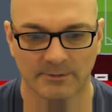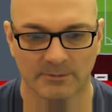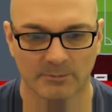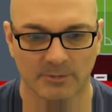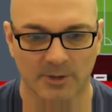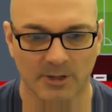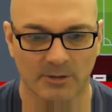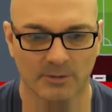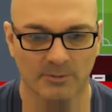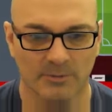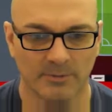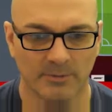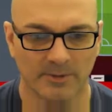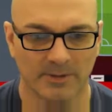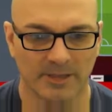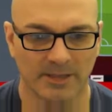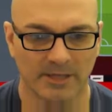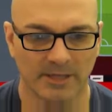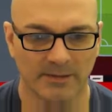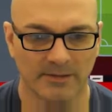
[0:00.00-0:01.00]
Well
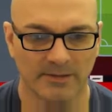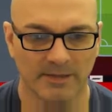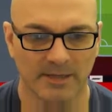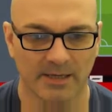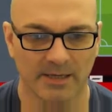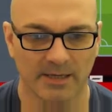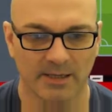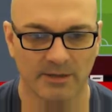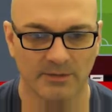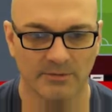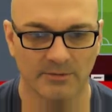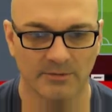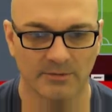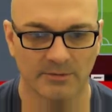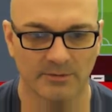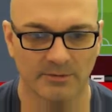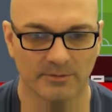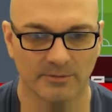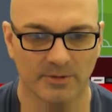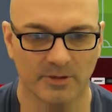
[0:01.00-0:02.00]
kicked out.
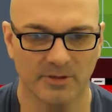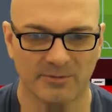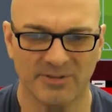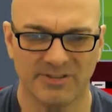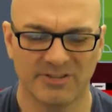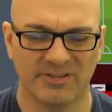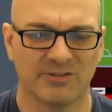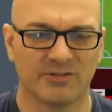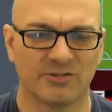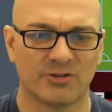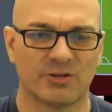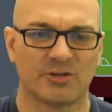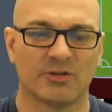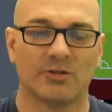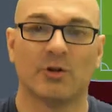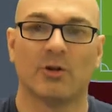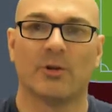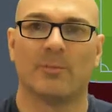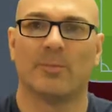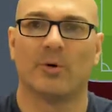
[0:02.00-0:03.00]
I hope this isn't just
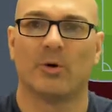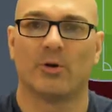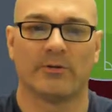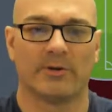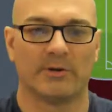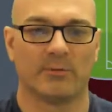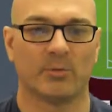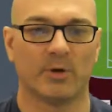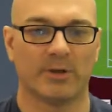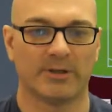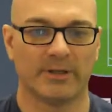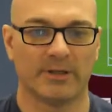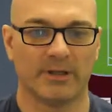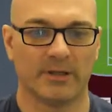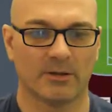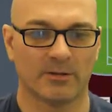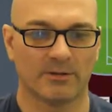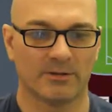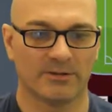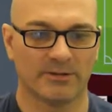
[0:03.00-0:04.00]
another ballroom
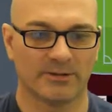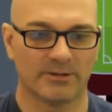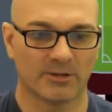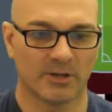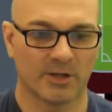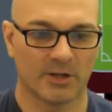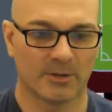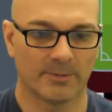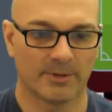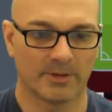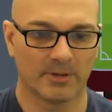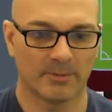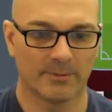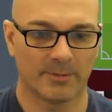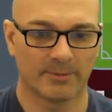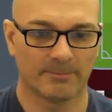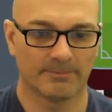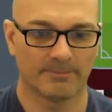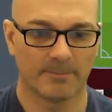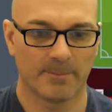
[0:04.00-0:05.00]
1-0. This is Derby. Come
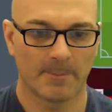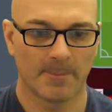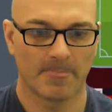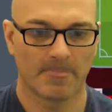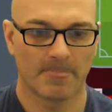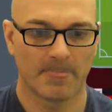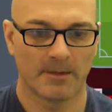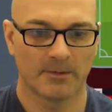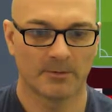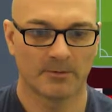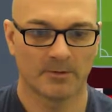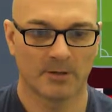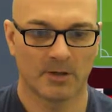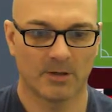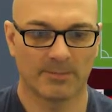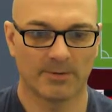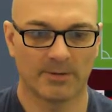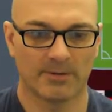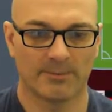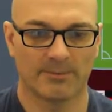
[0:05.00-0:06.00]
on.
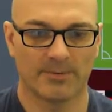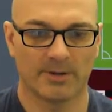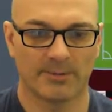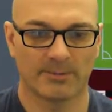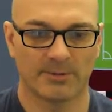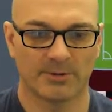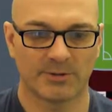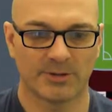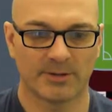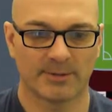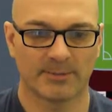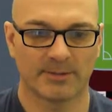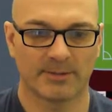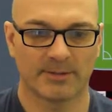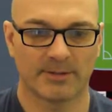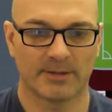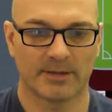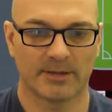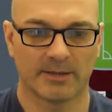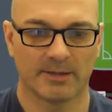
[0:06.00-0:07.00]
Derby in the Premiership,
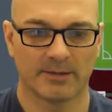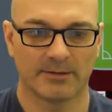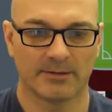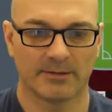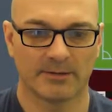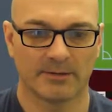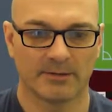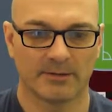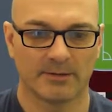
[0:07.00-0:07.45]
guys.